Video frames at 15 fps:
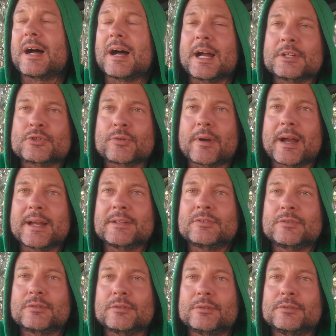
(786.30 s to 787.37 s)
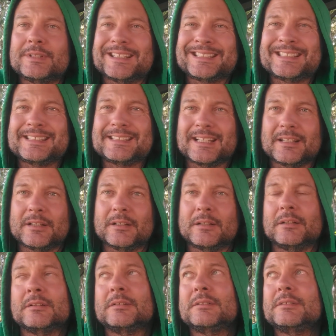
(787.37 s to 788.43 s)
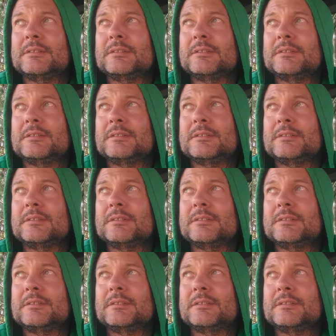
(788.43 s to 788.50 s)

I tried to distill